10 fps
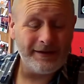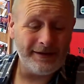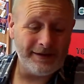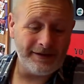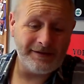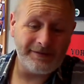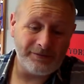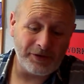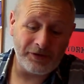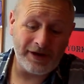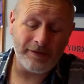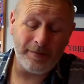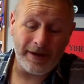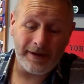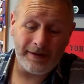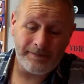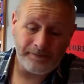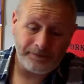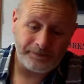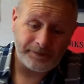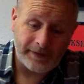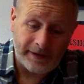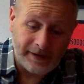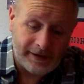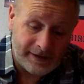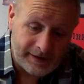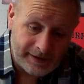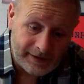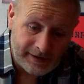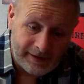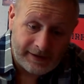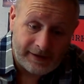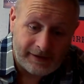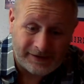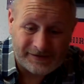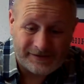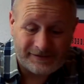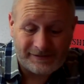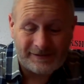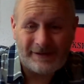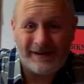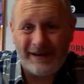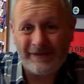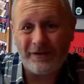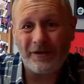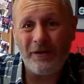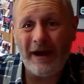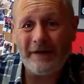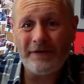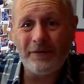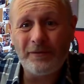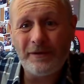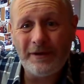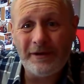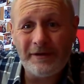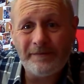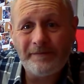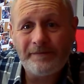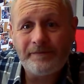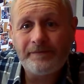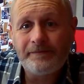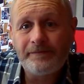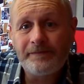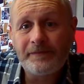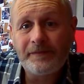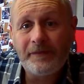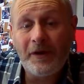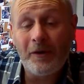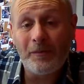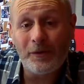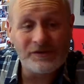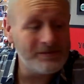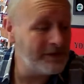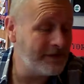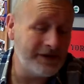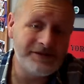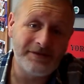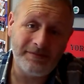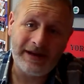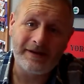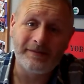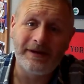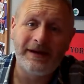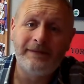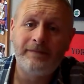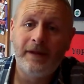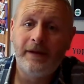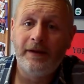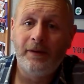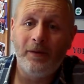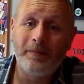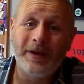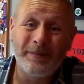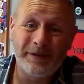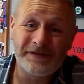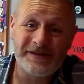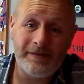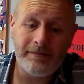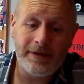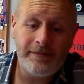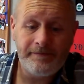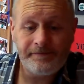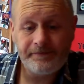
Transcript: Uh, we're going to have a beer because uh, I've got quite a few uh, homebrews in my fridge at back at bar, what people have sent me,